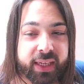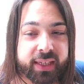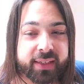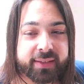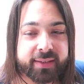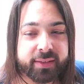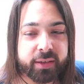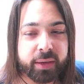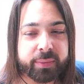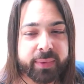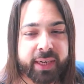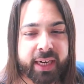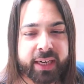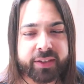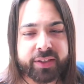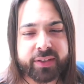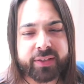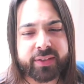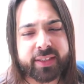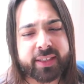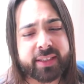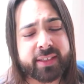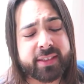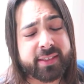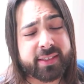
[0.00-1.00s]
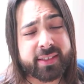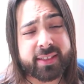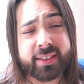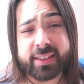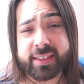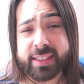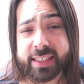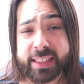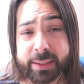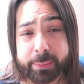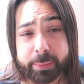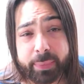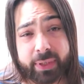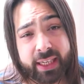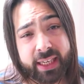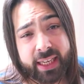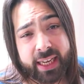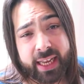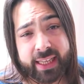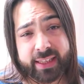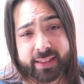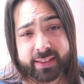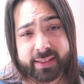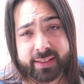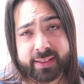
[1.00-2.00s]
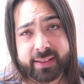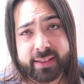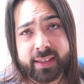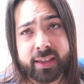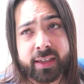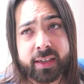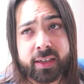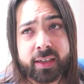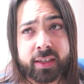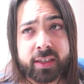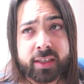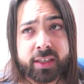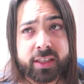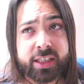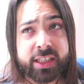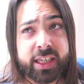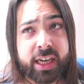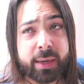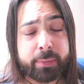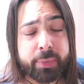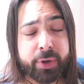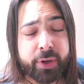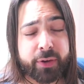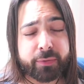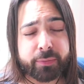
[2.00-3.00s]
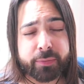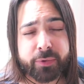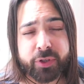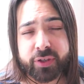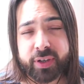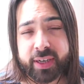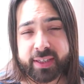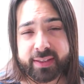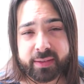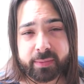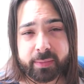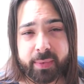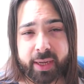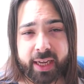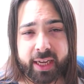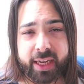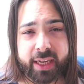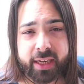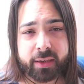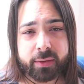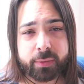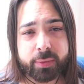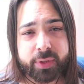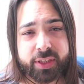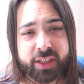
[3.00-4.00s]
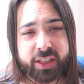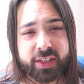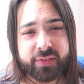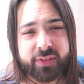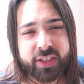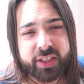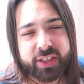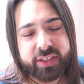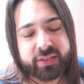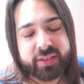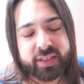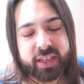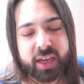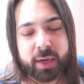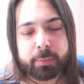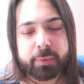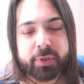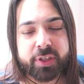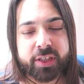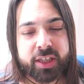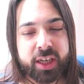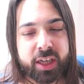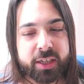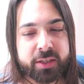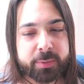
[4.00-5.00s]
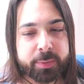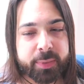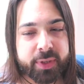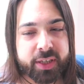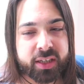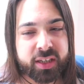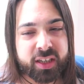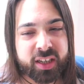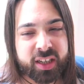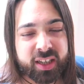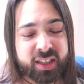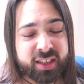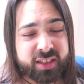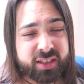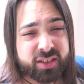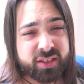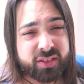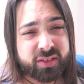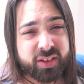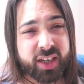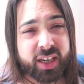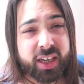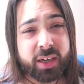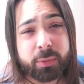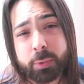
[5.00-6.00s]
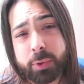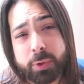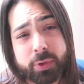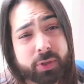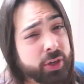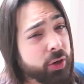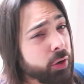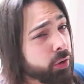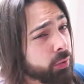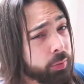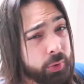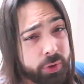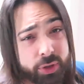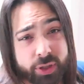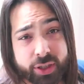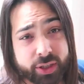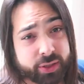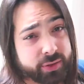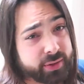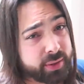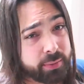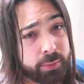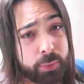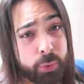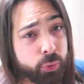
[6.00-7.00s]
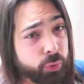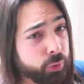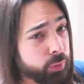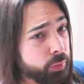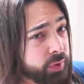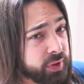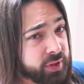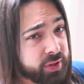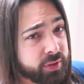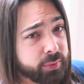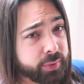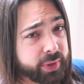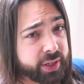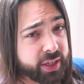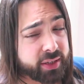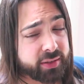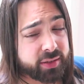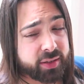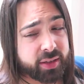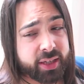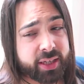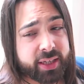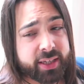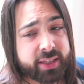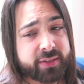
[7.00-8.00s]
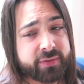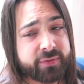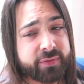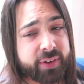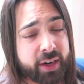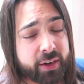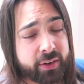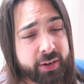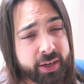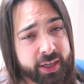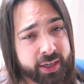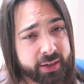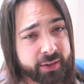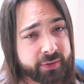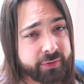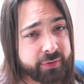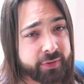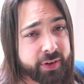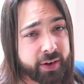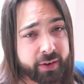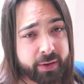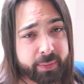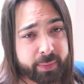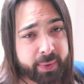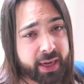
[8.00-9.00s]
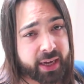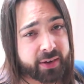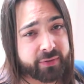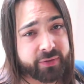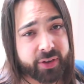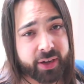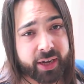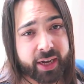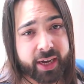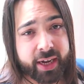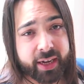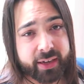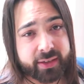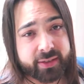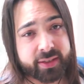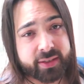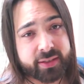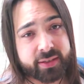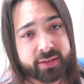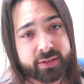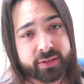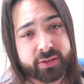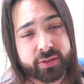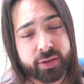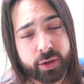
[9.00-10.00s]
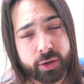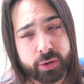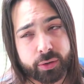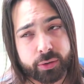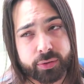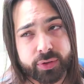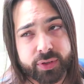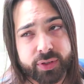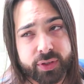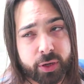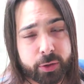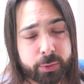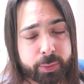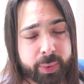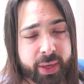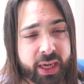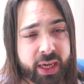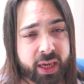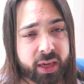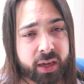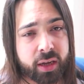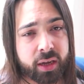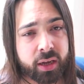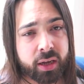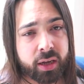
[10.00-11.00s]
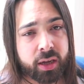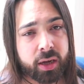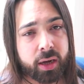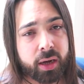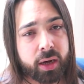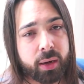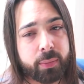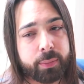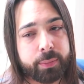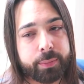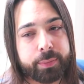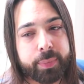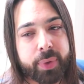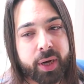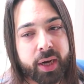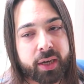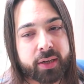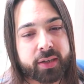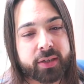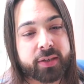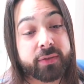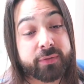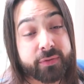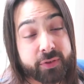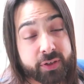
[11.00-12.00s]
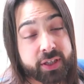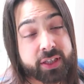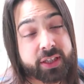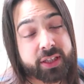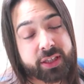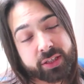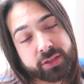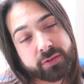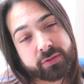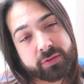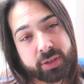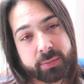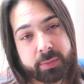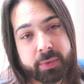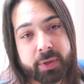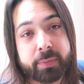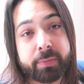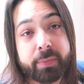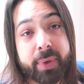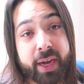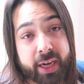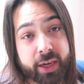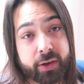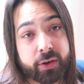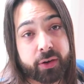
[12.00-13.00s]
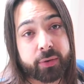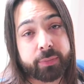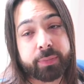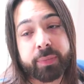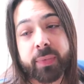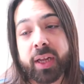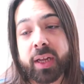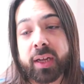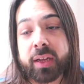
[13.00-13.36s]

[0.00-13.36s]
So I'm now using just the Deep Cleanse shampoo from Thermique, which I've only used a couple of times, but it's all right. I would not want to use it more than once a week because I think it's very, very bad for your hair because it's so soapy. But for a conditioning treatment, bang on.